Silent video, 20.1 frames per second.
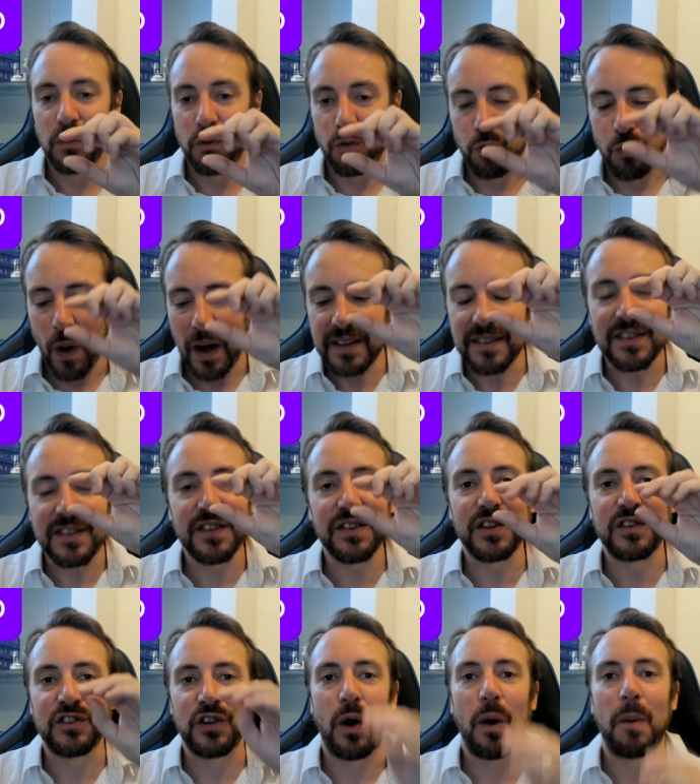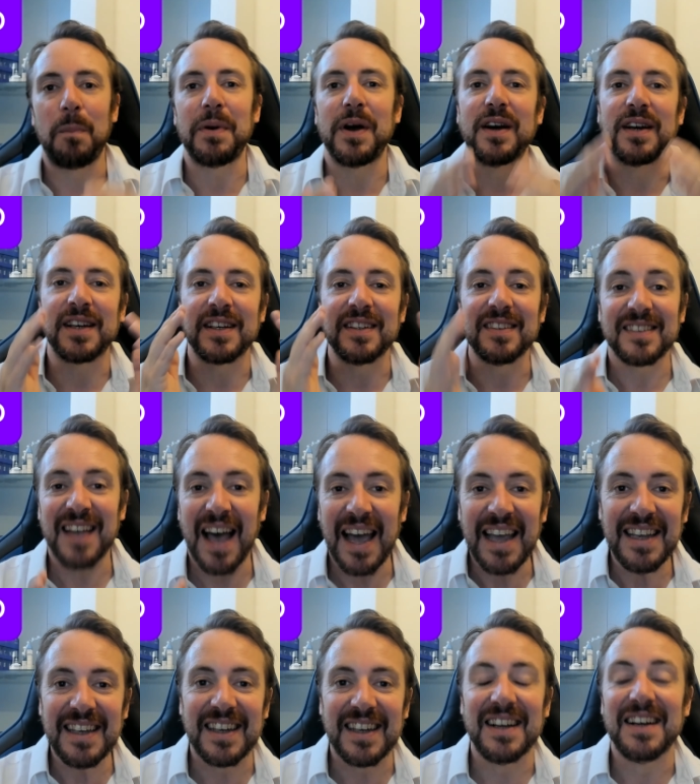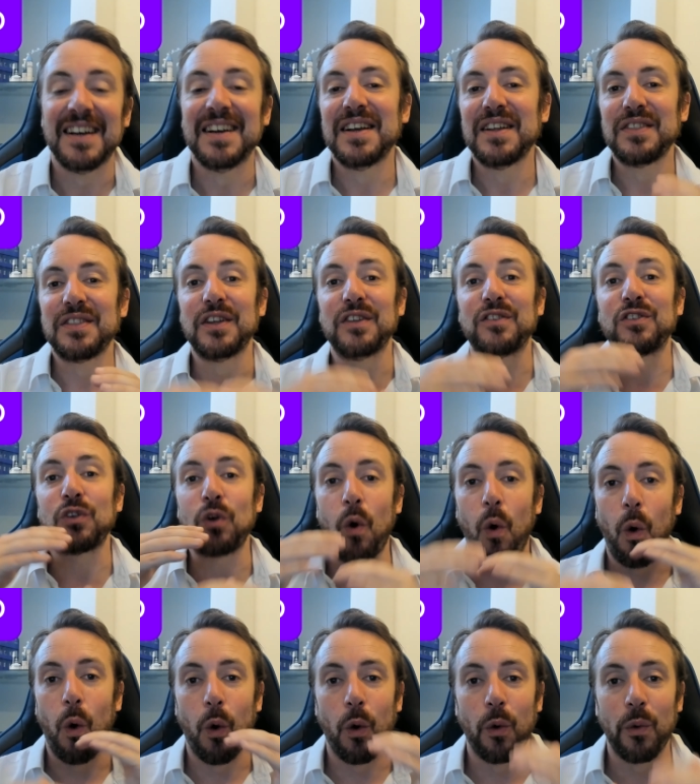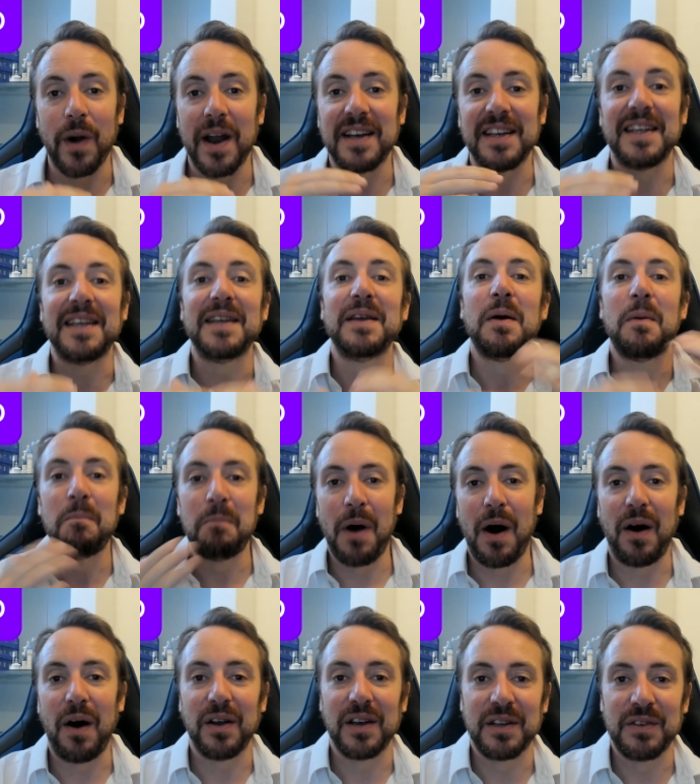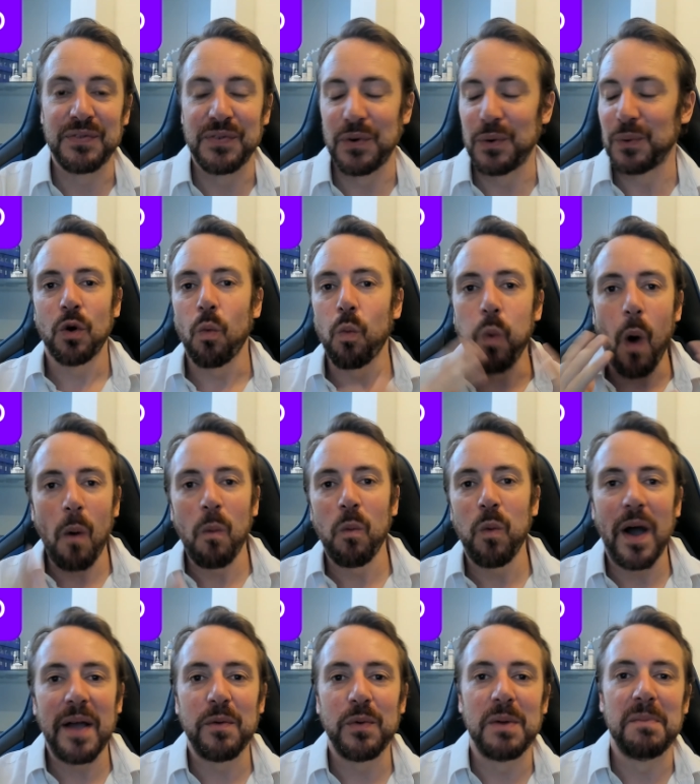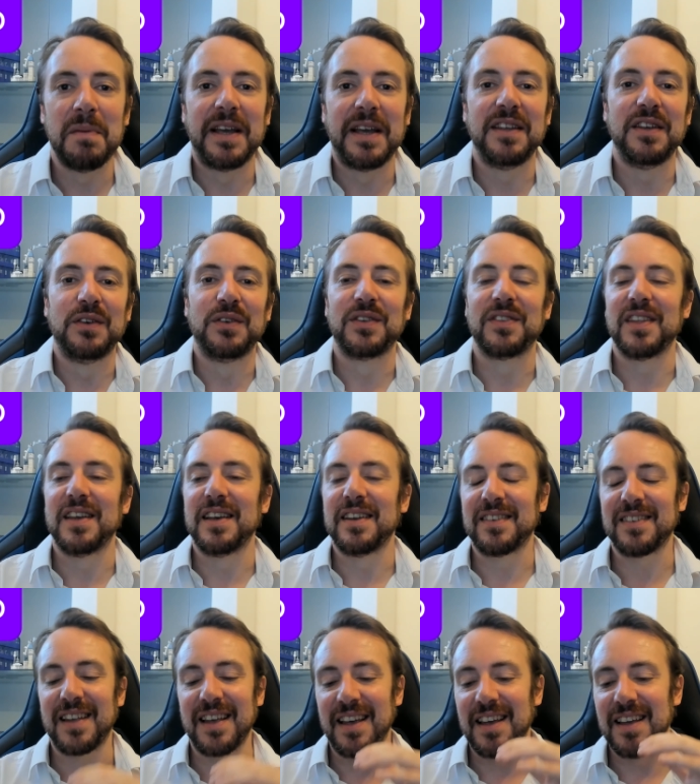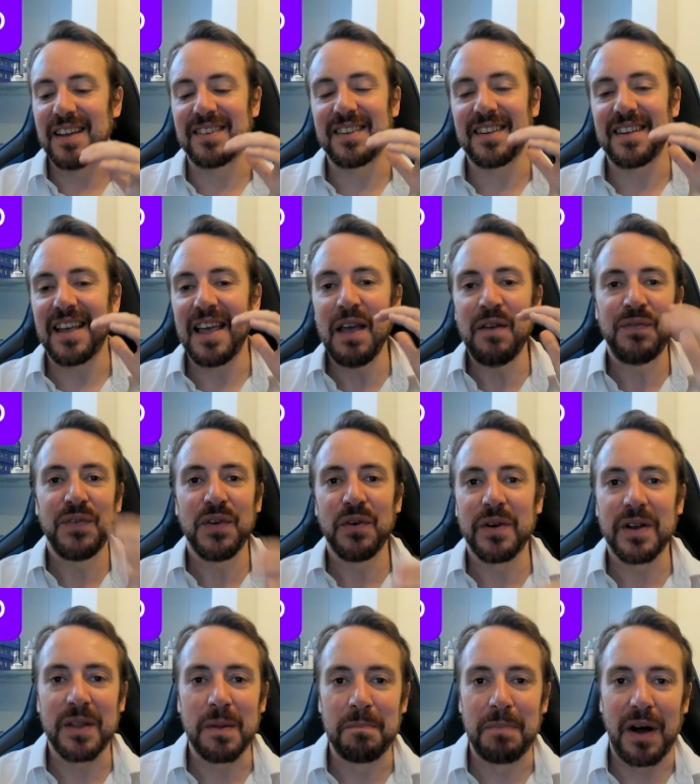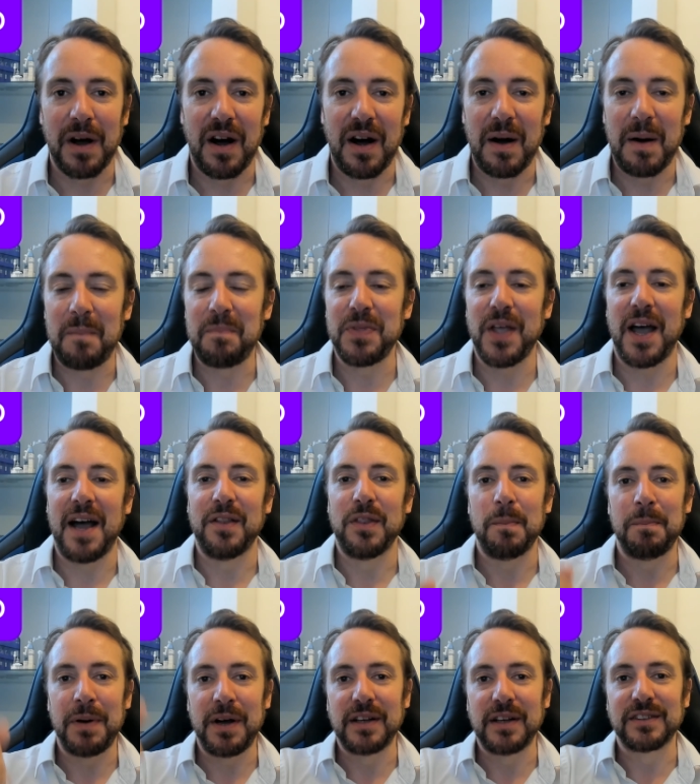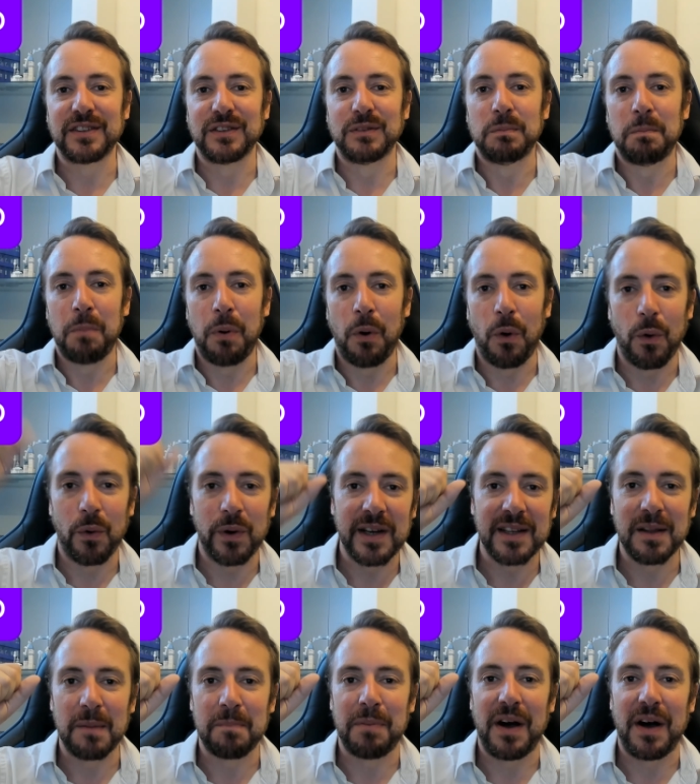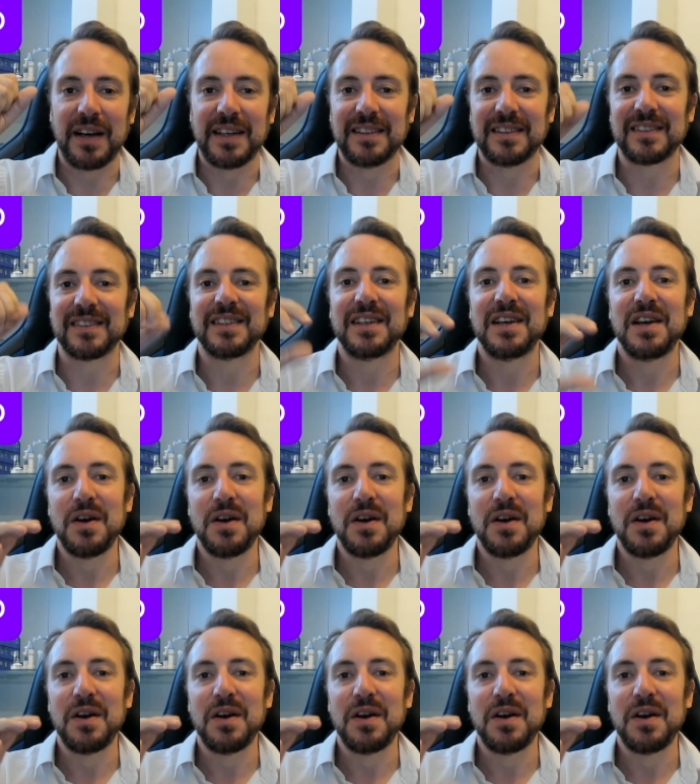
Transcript: right to the top a container that's already partly full. One way we may use this is if you're at the bar and the person pouring the pint